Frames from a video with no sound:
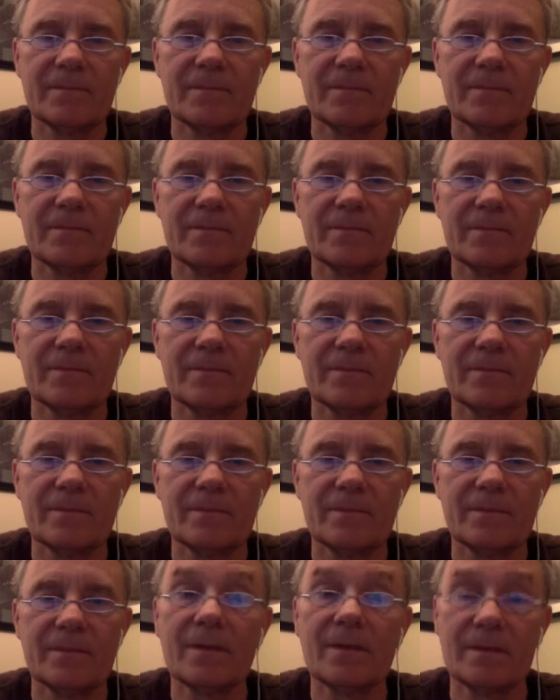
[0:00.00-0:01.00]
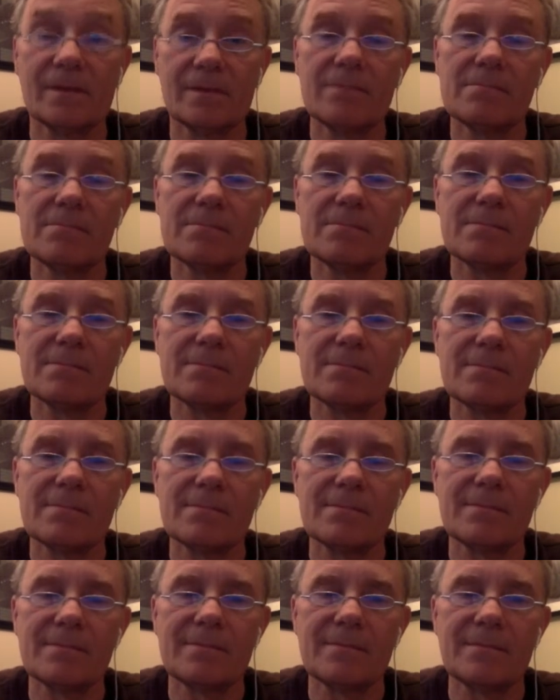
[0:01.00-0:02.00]

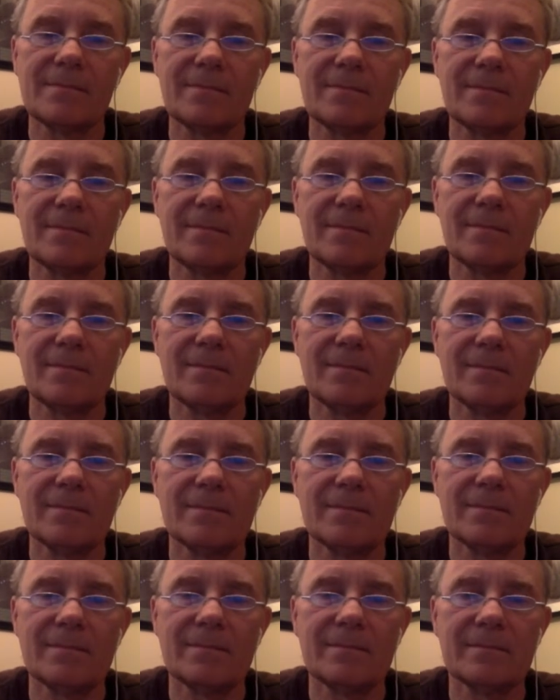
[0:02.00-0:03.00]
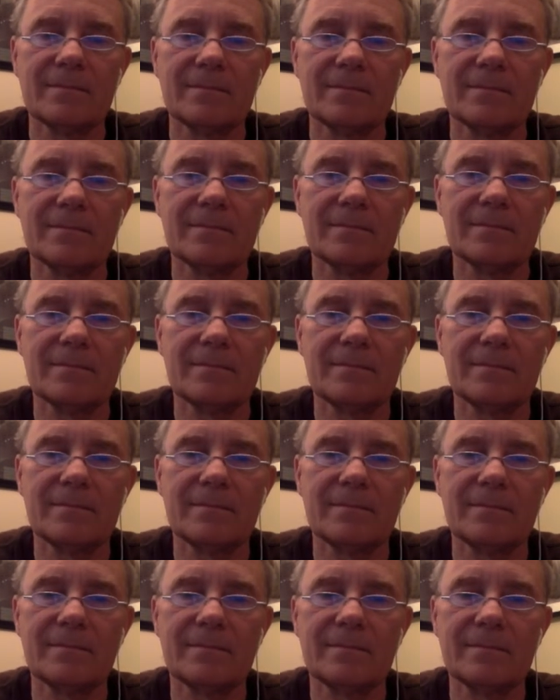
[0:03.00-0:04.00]

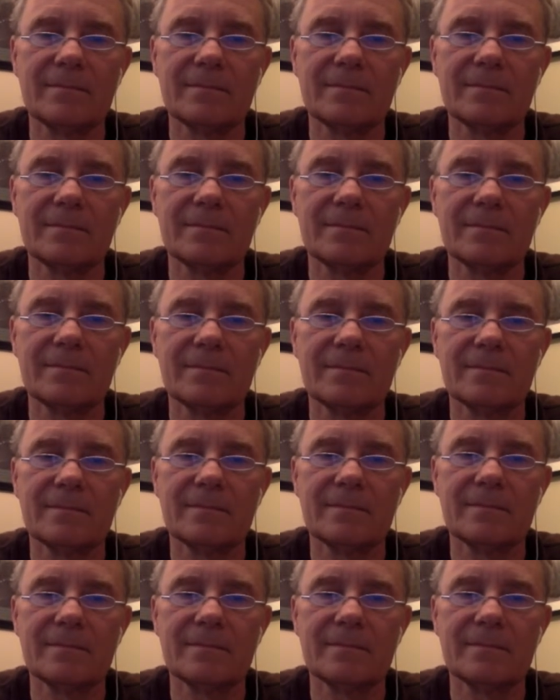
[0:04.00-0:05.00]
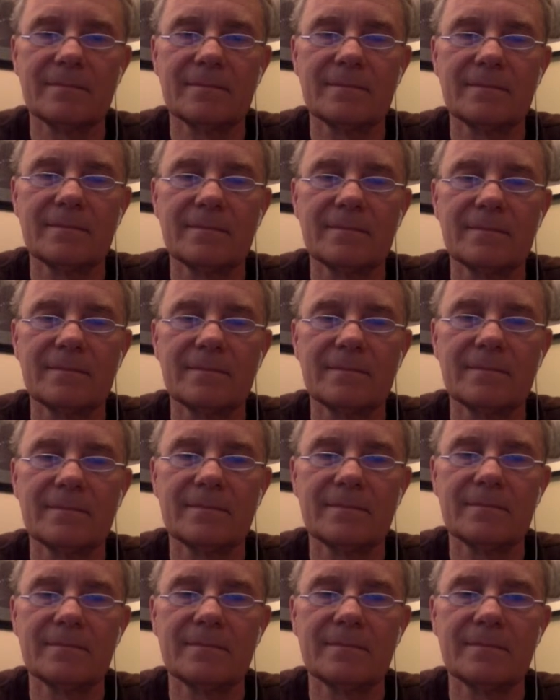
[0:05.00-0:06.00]

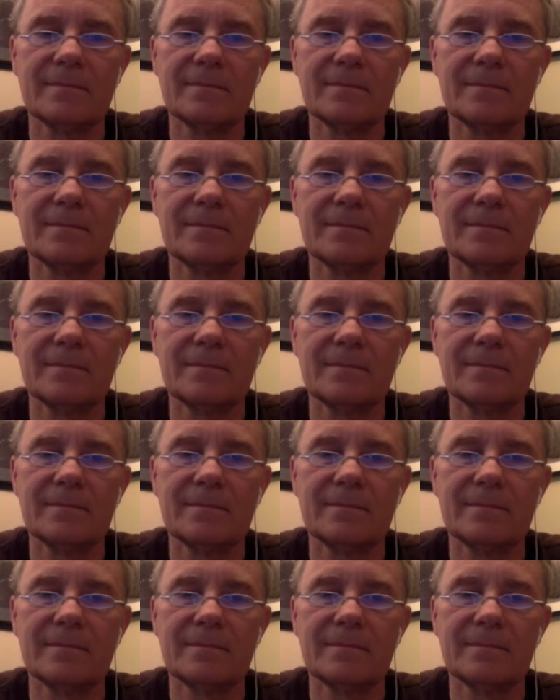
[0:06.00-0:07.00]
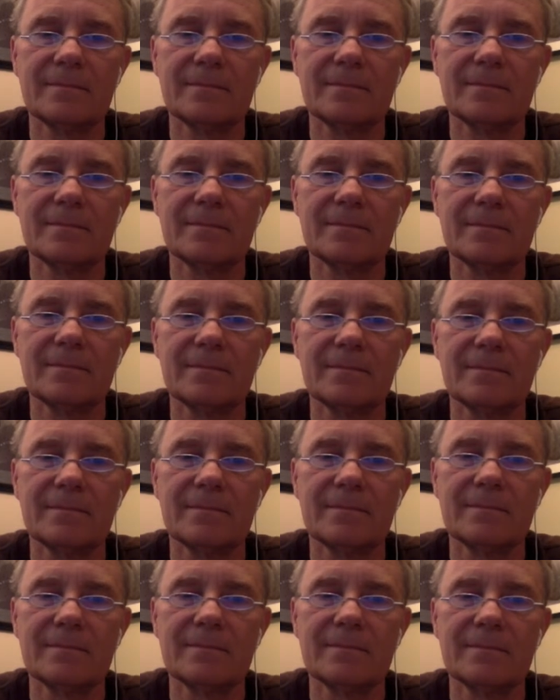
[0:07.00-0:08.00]
No words are spoken by the person on screen.